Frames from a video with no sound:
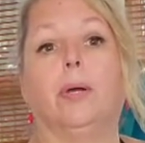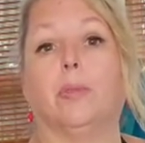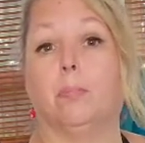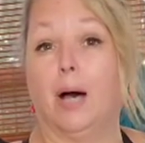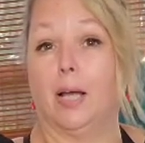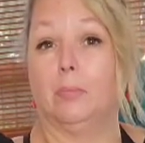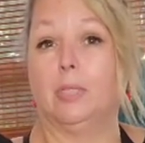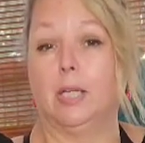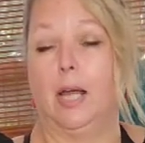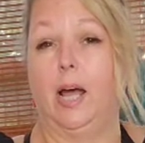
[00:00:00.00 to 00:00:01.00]
But the
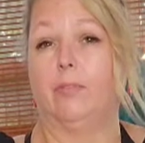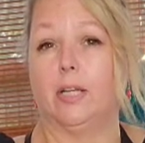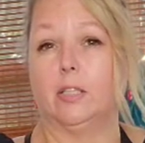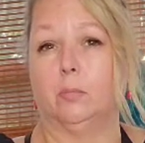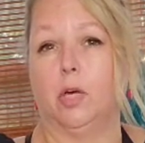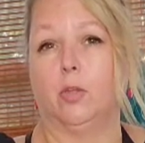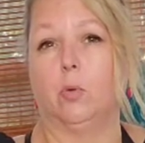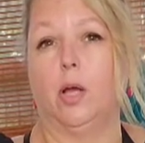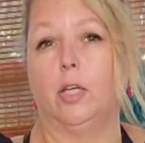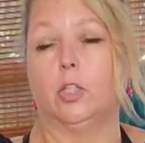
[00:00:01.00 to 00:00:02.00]
bottoms did have like some leather
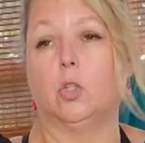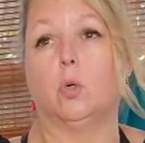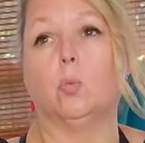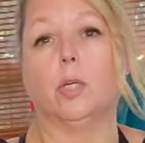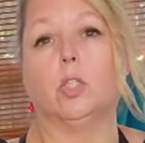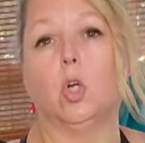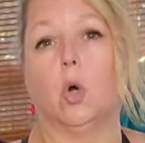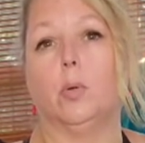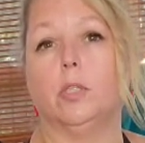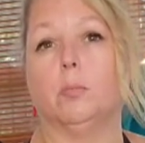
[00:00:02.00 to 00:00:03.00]
on it, so it wasn't
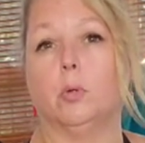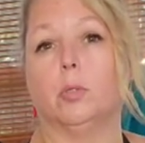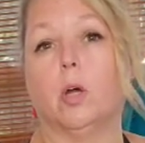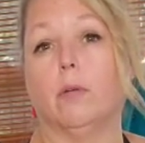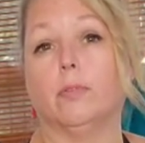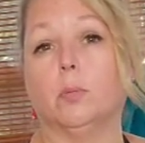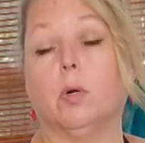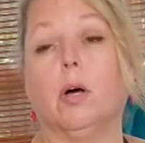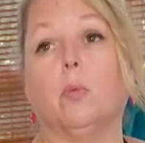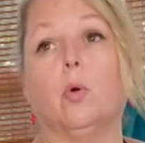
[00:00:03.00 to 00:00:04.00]
always the most
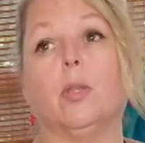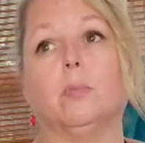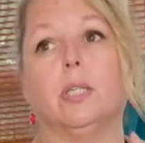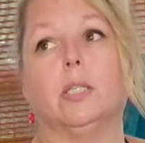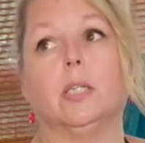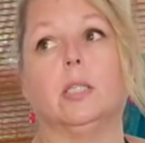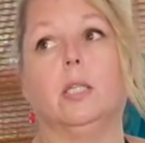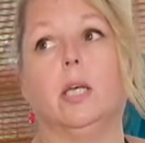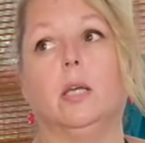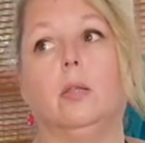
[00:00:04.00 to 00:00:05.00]
comfortable. I wore them to
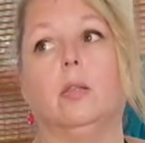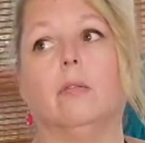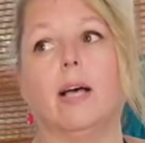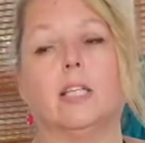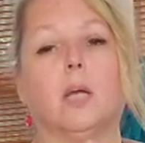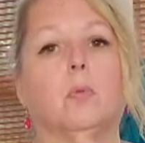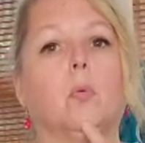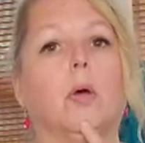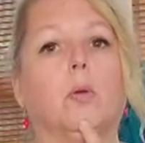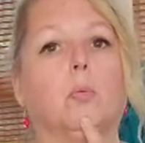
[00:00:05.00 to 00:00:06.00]
Disney the last time
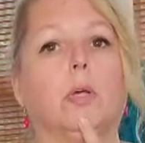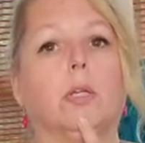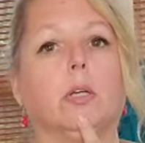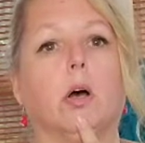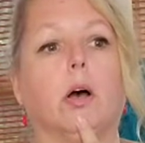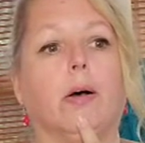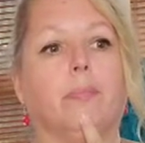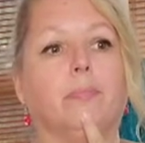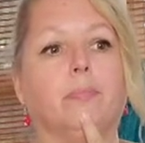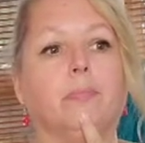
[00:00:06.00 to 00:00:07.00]
we went when
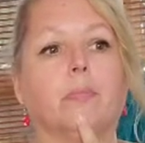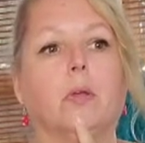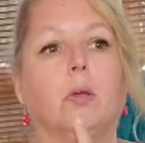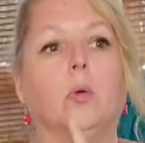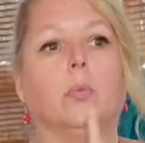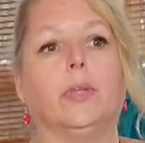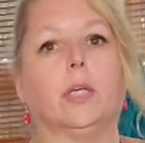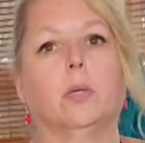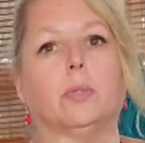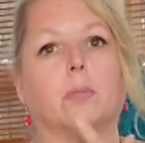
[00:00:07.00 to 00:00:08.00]
um, when the
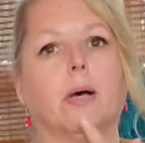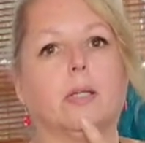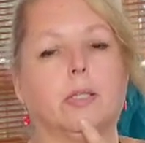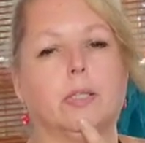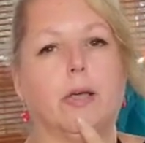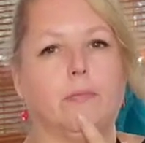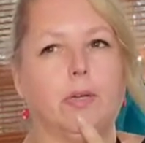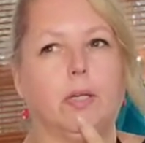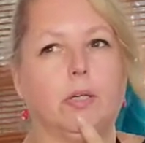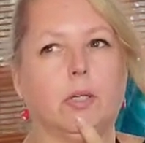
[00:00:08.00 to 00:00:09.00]
kid was about
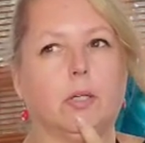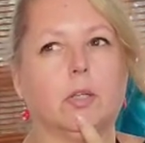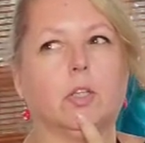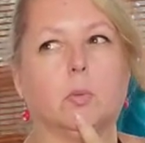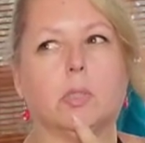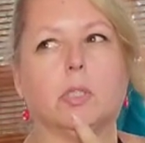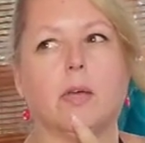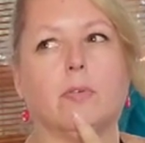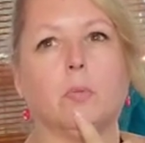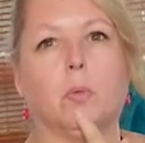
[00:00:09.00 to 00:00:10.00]
seven, which was
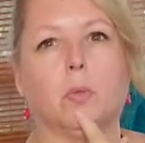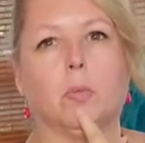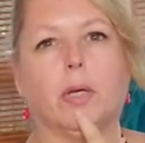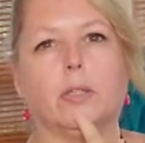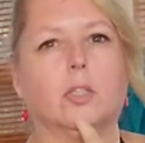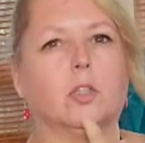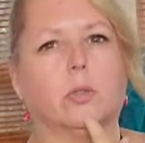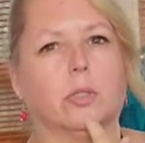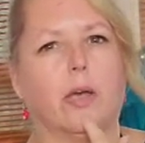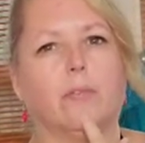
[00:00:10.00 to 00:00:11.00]
seven when we went,
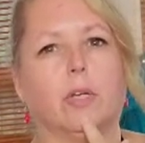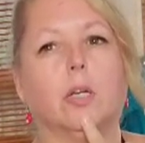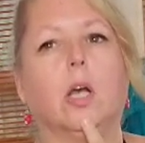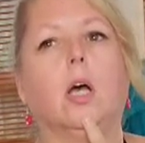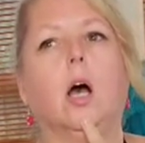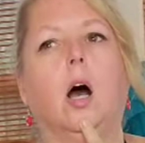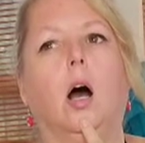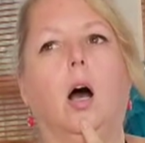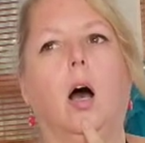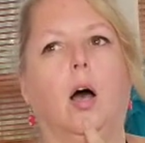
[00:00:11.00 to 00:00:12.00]
six or seven.
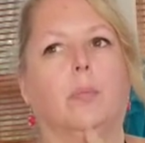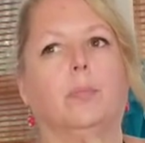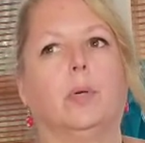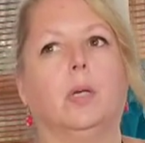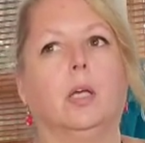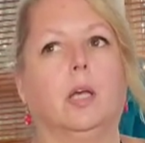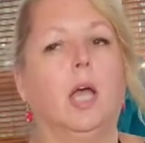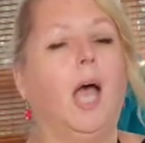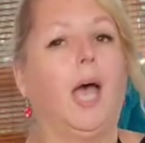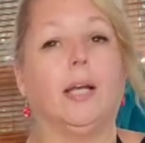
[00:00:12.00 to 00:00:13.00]
Um,
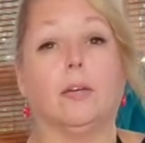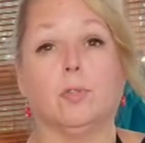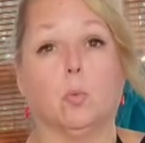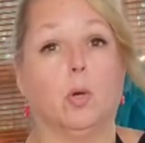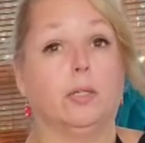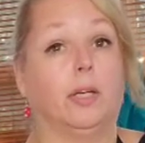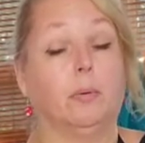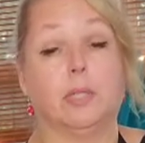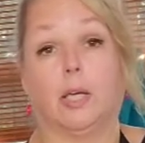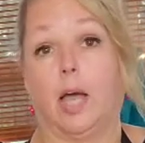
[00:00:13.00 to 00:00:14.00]
and after one day,
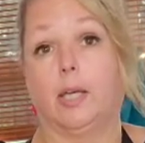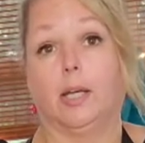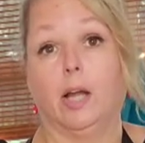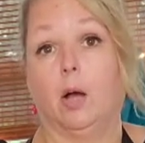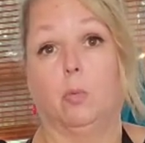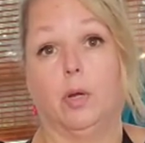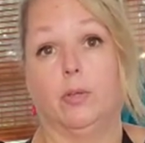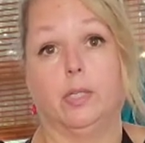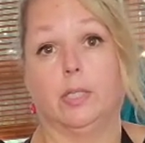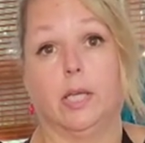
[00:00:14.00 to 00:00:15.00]
I was like, I cannot
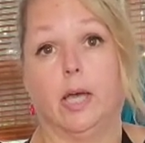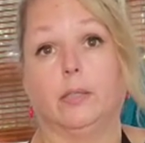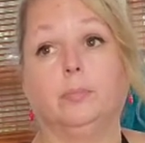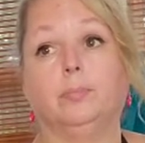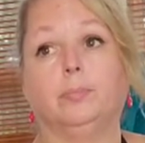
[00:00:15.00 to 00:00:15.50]
wear these again.